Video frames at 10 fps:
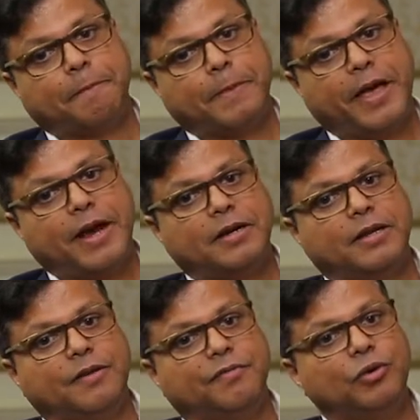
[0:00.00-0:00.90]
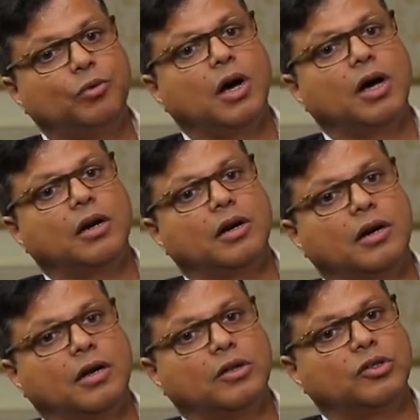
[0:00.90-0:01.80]
that if you
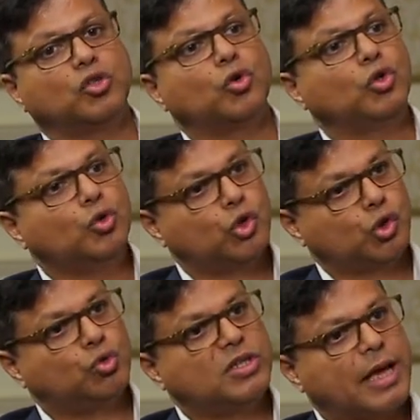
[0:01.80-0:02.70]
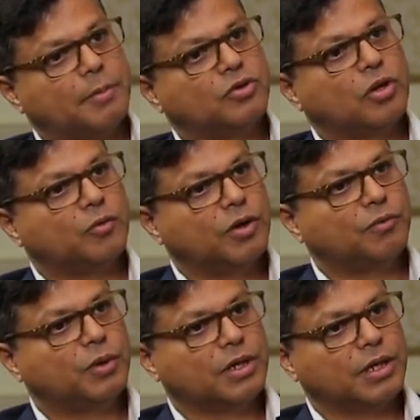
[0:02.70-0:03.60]
are so used to the Amazon way
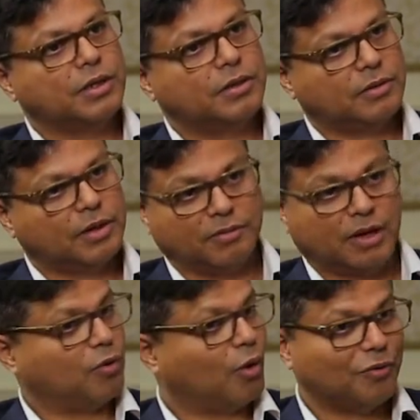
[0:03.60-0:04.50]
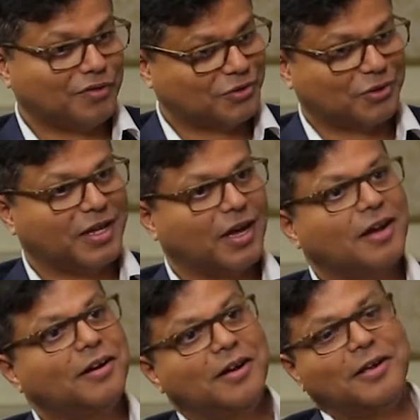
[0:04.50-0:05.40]
of working, and all of us today
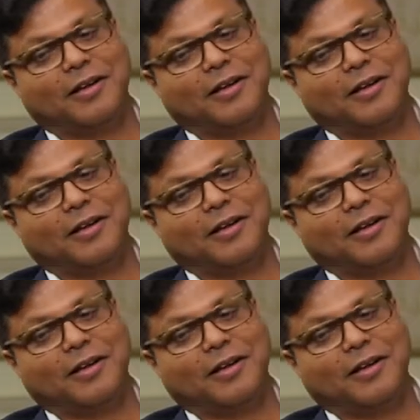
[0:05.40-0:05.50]
are,